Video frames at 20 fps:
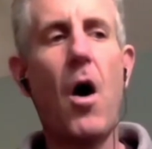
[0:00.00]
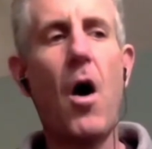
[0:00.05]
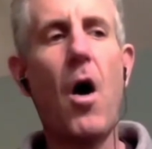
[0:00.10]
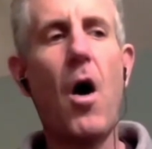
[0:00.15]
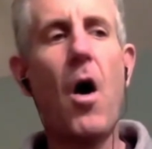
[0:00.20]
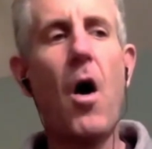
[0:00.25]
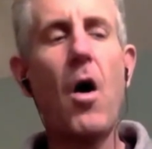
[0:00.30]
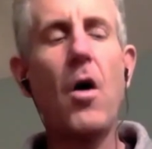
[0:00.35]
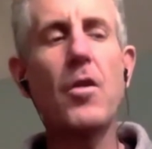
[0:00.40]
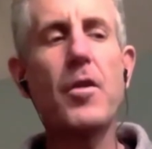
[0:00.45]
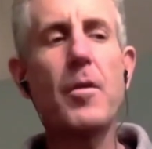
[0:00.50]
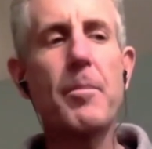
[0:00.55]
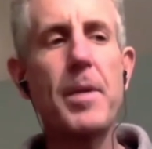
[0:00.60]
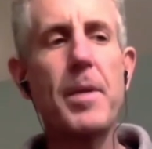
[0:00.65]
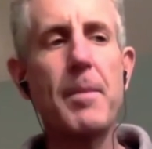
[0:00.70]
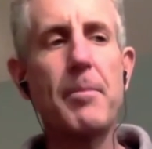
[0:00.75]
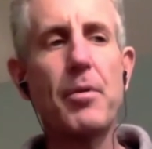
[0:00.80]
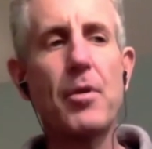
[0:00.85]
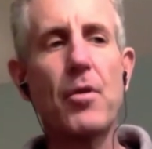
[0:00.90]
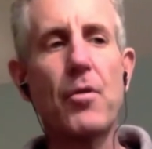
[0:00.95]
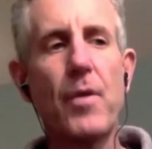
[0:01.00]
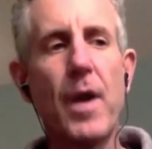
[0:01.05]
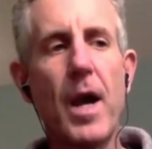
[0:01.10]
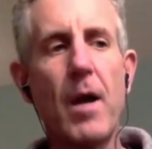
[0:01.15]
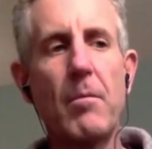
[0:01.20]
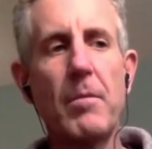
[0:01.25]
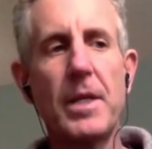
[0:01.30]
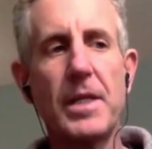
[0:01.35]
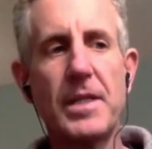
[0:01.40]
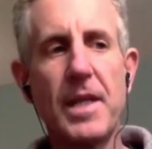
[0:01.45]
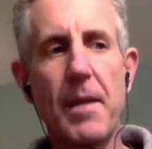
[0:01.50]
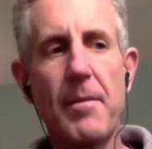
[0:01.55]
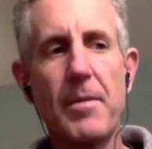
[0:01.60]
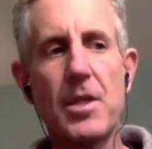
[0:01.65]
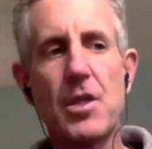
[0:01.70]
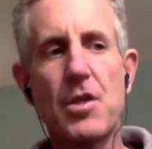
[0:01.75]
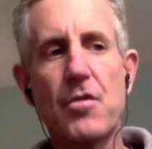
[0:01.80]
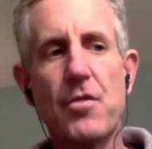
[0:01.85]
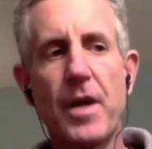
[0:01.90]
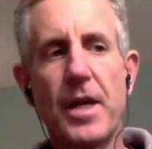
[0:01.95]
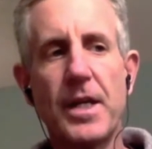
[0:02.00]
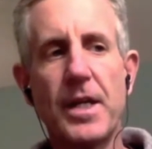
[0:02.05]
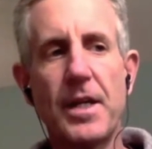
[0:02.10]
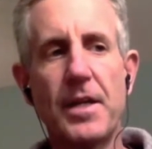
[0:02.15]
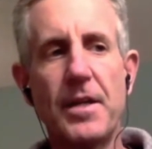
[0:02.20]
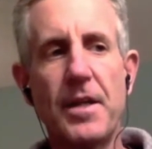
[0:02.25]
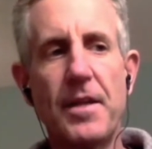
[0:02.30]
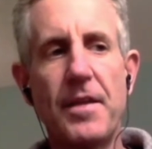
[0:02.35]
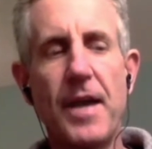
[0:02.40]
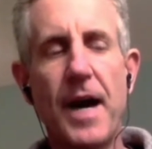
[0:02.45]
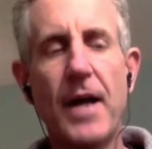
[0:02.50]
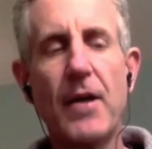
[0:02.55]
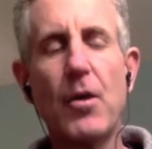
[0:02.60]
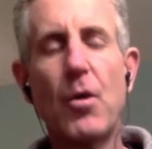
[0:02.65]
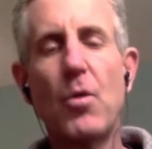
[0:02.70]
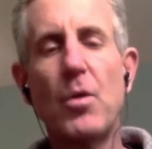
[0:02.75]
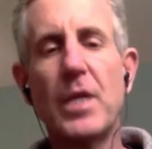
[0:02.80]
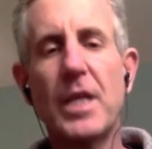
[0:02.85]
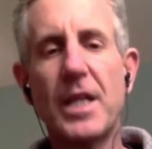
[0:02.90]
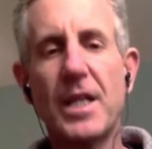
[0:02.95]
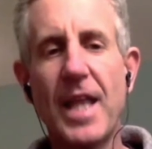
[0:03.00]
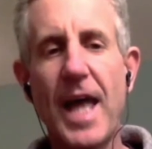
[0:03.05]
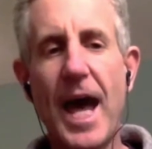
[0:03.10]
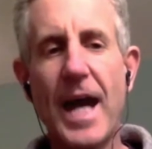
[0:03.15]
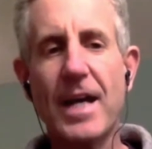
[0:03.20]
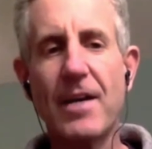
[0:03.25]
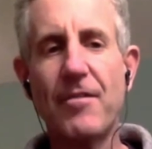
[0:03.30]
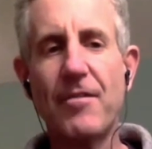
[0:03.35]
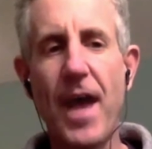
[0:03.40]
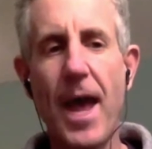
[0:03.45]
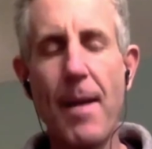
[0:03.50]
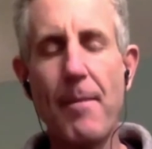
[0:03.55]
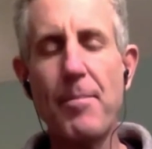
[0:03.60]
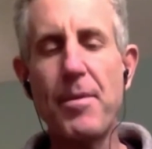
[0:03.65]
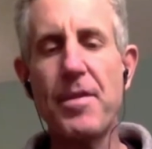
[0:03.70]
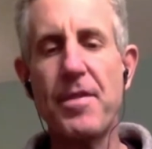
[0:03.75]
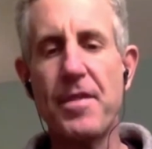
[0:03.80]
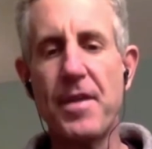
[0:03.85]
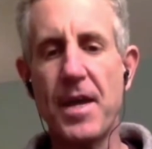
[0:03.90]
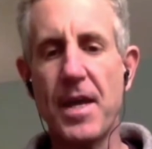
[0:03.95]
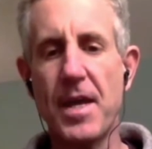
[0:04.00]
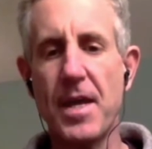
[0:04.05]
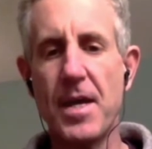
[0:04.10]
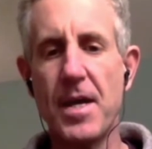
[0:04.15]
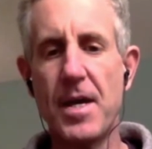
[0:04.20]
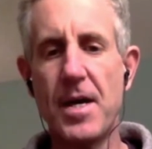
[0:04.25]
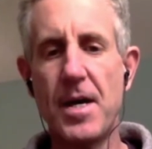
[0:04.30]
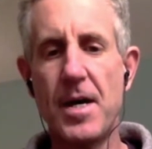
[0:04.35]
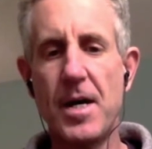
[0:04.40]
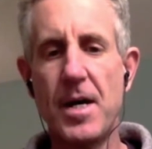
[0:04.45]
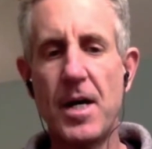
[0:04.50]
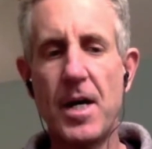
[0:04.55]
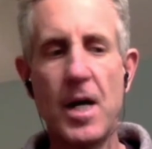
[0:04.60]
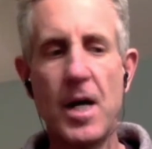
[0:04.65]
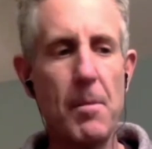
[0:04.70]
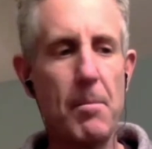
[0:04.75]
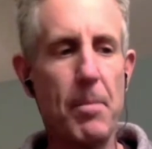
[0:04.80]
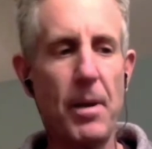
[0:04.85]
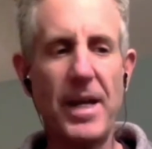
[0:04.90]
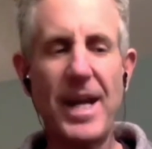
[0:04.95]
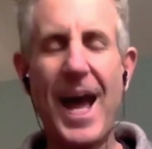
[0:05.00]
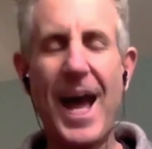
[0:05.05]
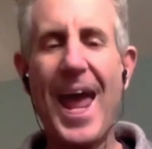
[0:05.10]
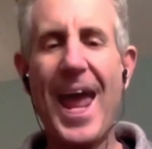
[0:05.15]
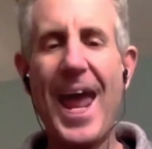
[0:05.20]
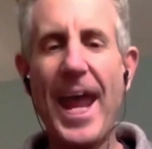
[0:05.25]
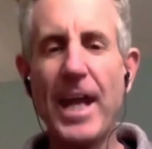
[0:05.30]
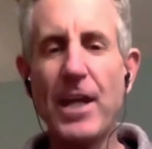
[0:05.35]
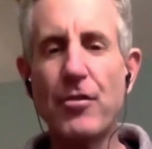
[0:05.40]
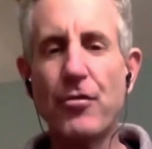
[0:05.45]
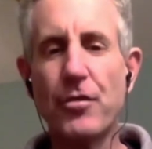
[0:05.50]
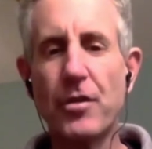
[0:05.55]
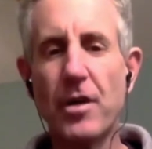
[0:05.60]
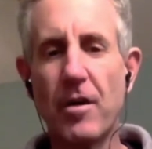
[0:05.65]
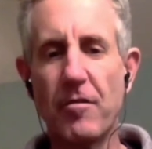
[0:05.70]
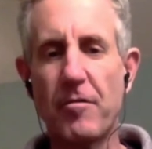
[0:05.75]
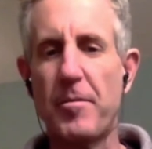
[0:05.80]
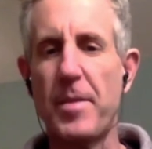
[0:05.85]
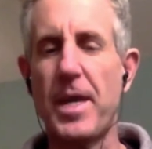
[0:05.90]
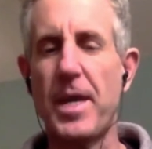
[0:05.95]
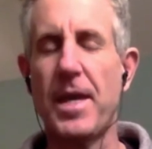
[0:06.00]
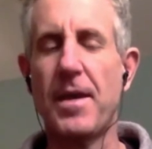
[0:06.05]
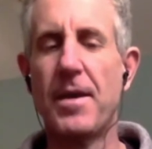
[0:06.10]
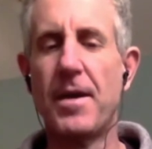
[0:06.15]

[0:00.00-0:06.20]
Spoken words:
all the people around me demonstrated not only a lack of empathy, but a hatred of me,